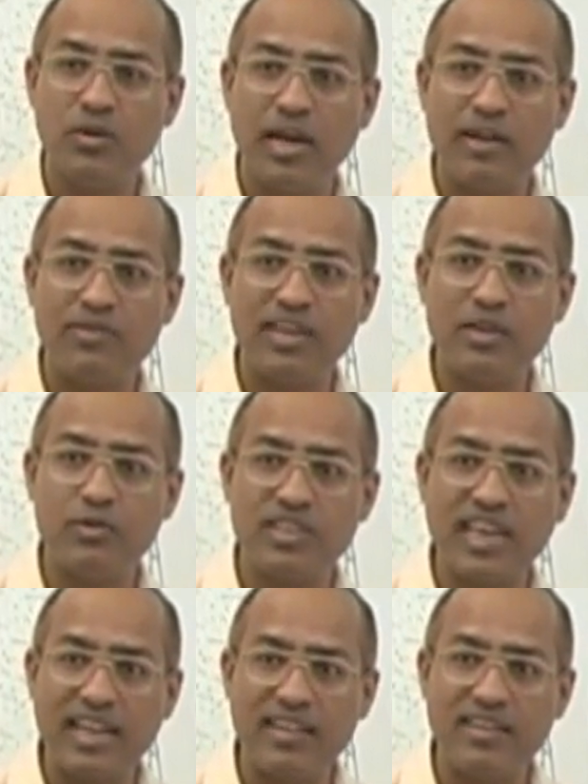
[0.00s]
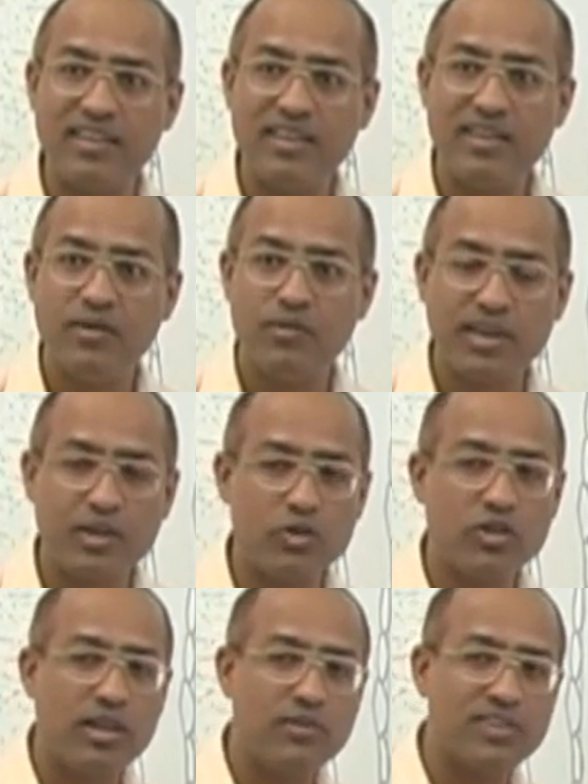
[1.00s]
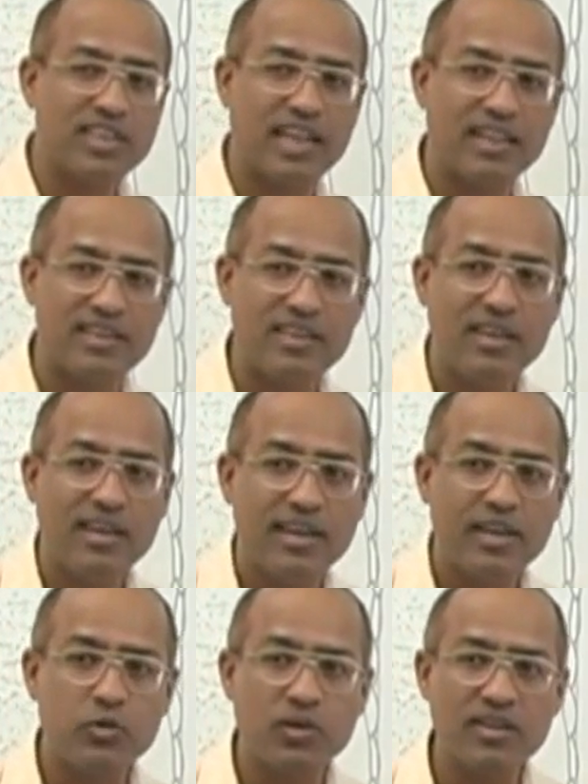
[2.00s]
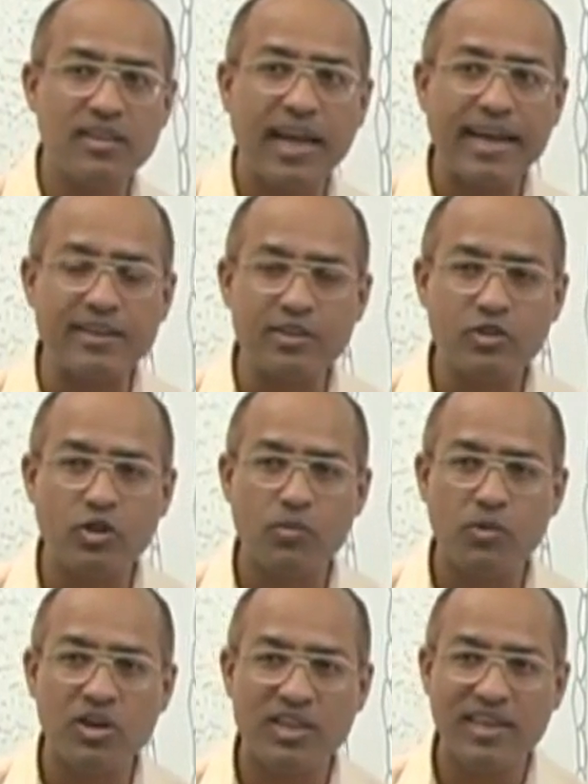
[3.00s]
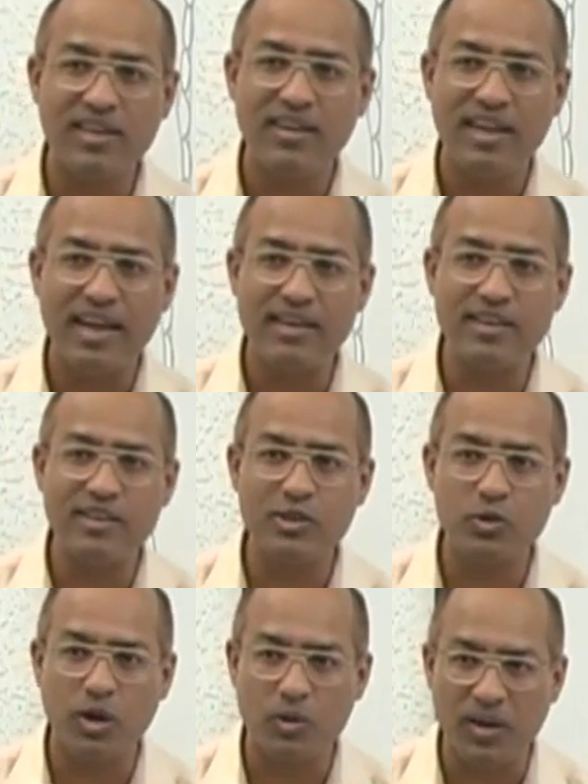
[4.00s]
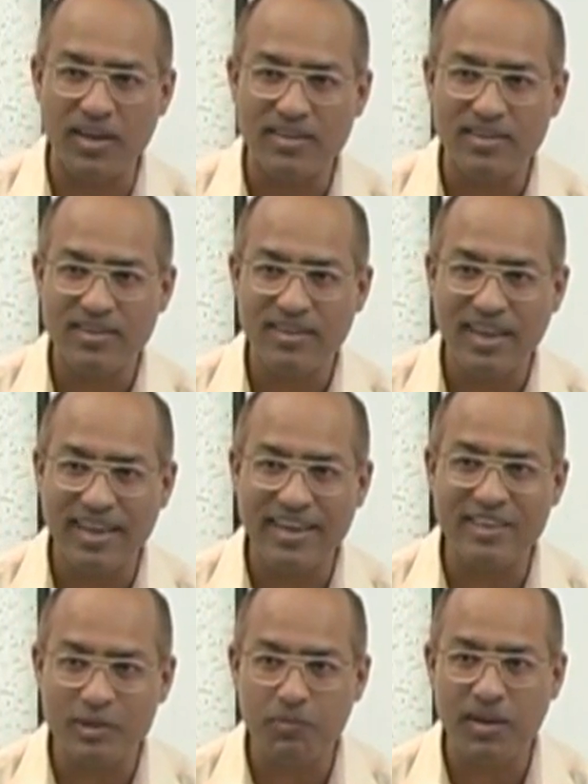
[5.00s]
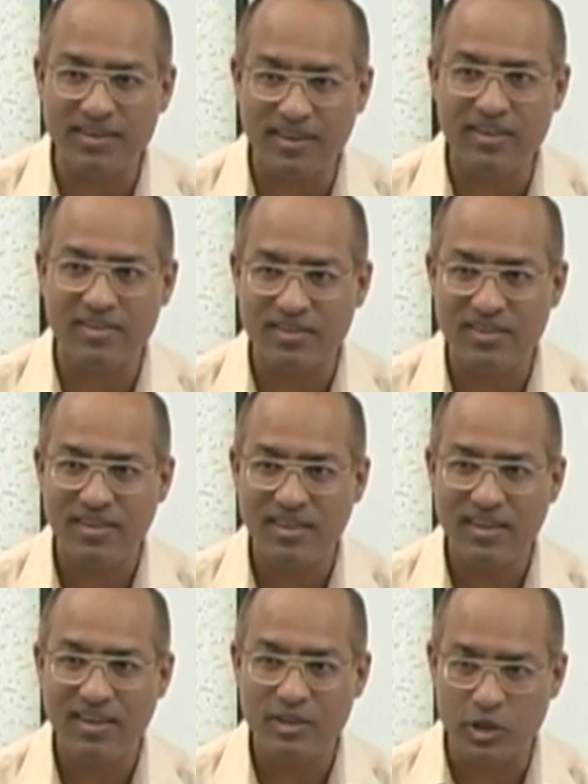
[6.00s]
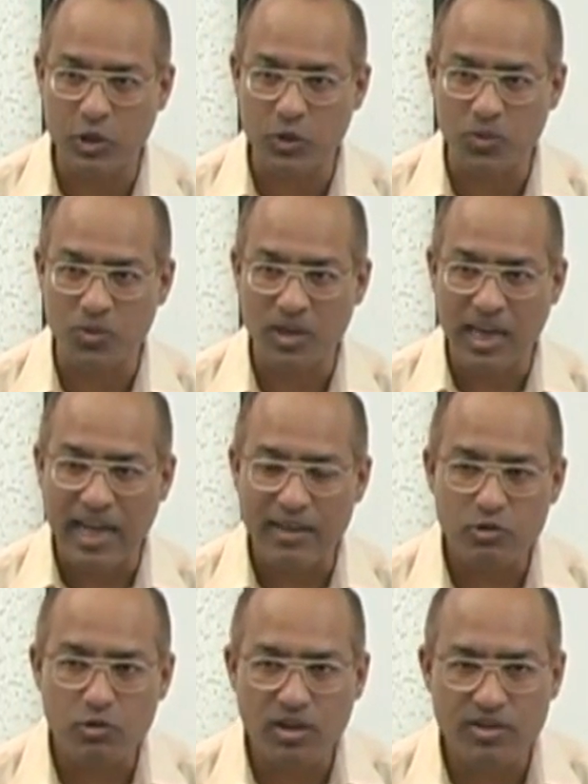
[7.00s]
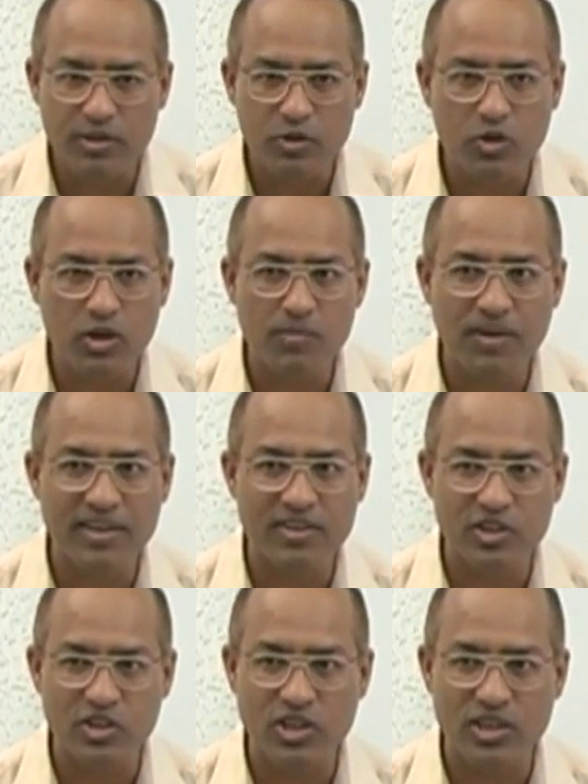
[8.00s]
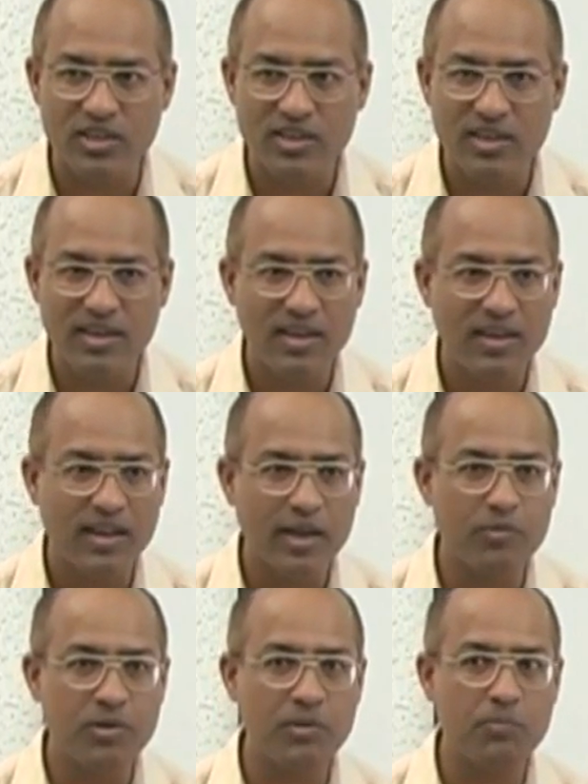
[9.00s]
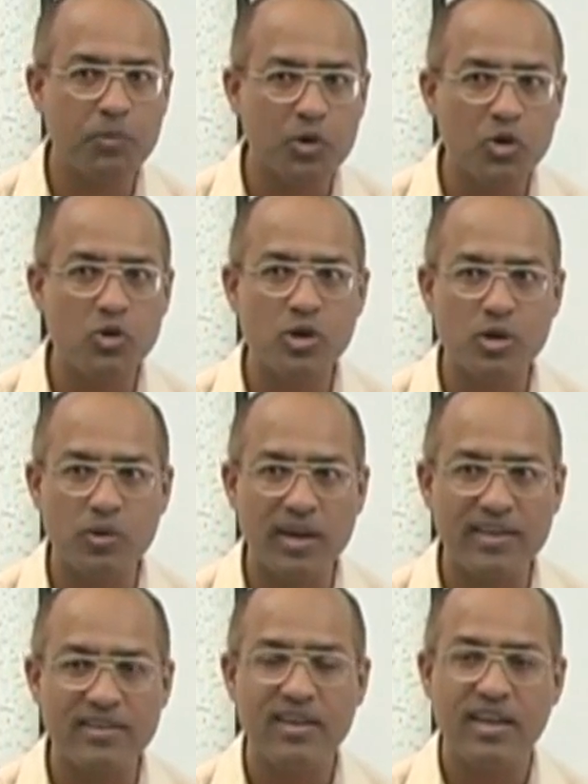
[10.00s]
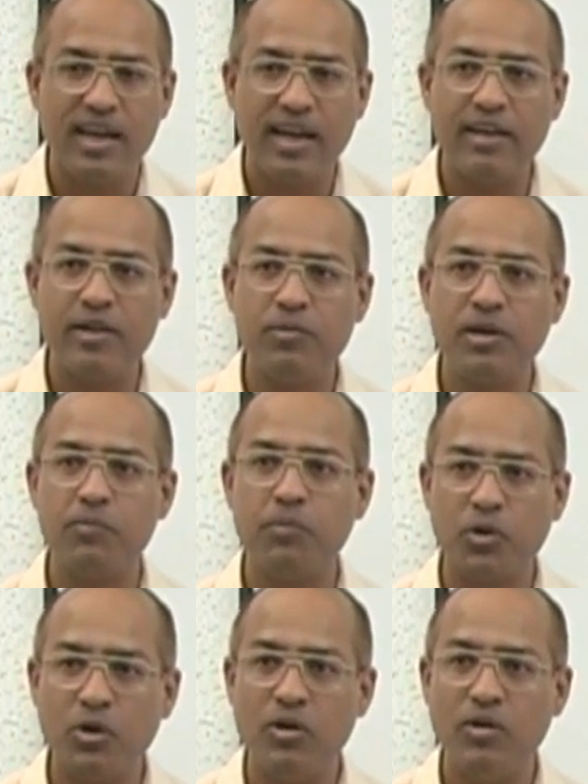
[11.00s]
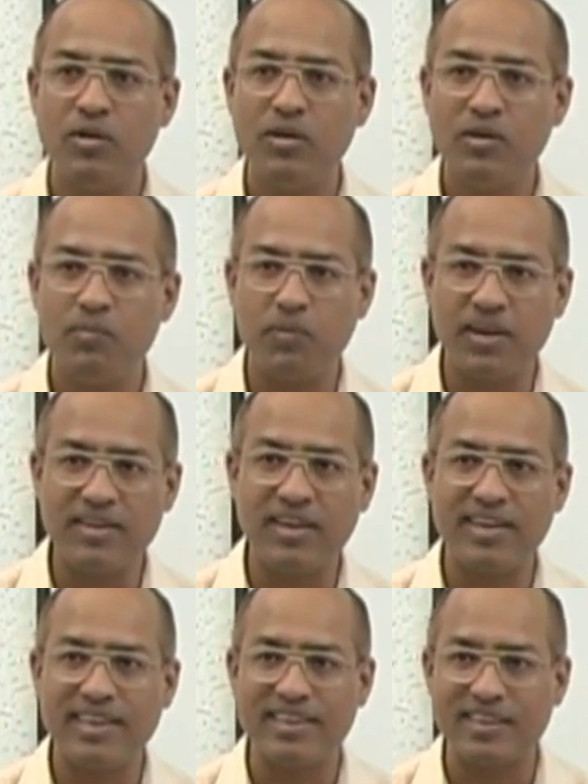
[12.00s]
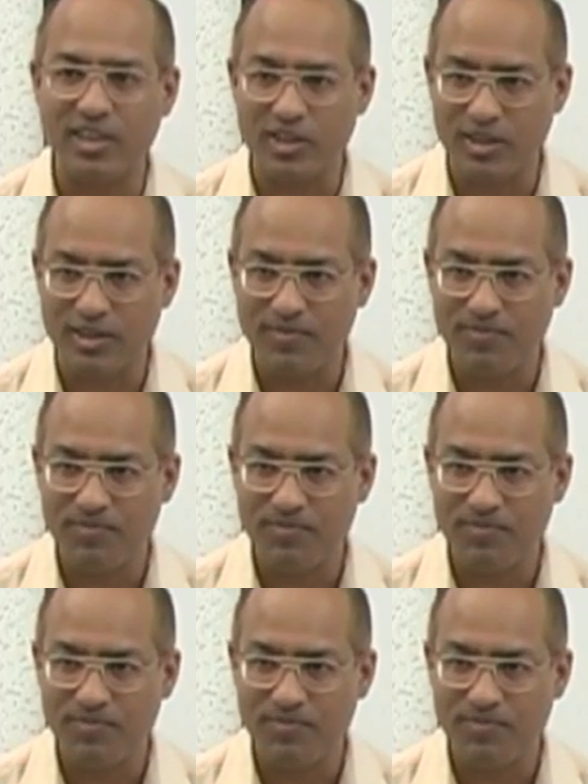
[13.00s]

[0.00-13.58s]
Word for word: and when it was healthy, when endothelium was healthy, it was antithrombotic and anticoagulant and antiplatelet tissue. As soon as endothelium get injured, it becomes procoagulant and it becomes pro-platelet aggregator.